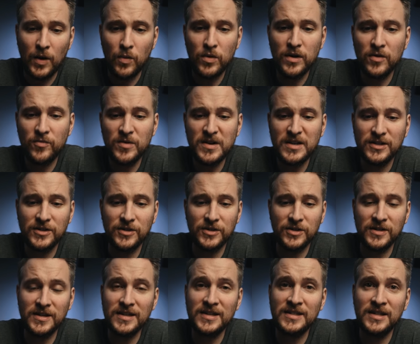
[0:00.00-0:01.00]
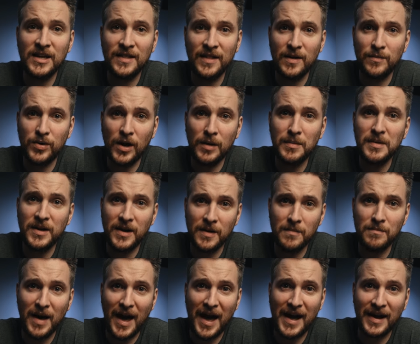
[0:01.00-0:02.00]
We're gonna research this and then probably
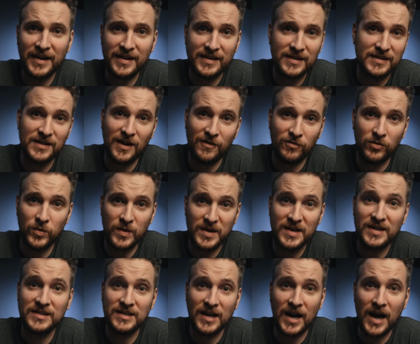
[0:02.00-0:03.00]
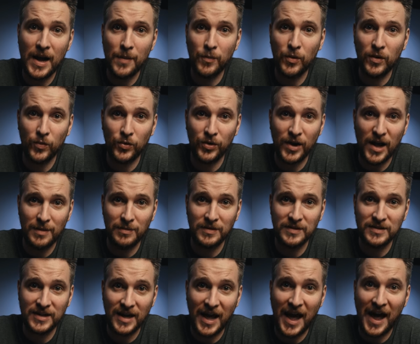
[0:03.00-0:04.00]
come back in several weeks' time when we're
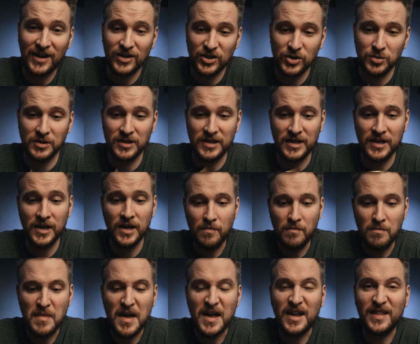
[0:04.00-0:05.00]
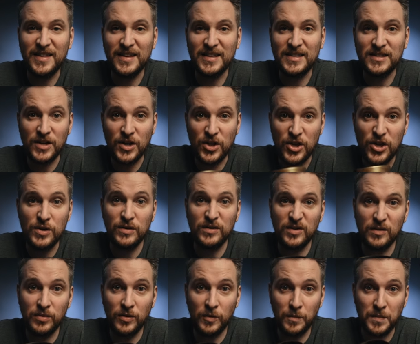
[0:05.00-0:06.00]
able to actually make this a
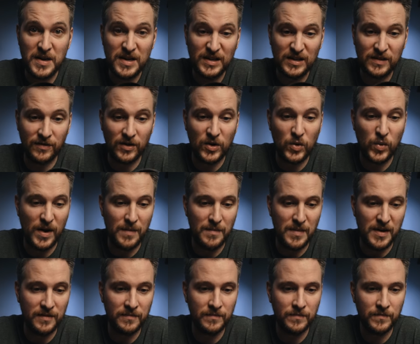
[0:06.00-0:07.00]
usable piece of equipment.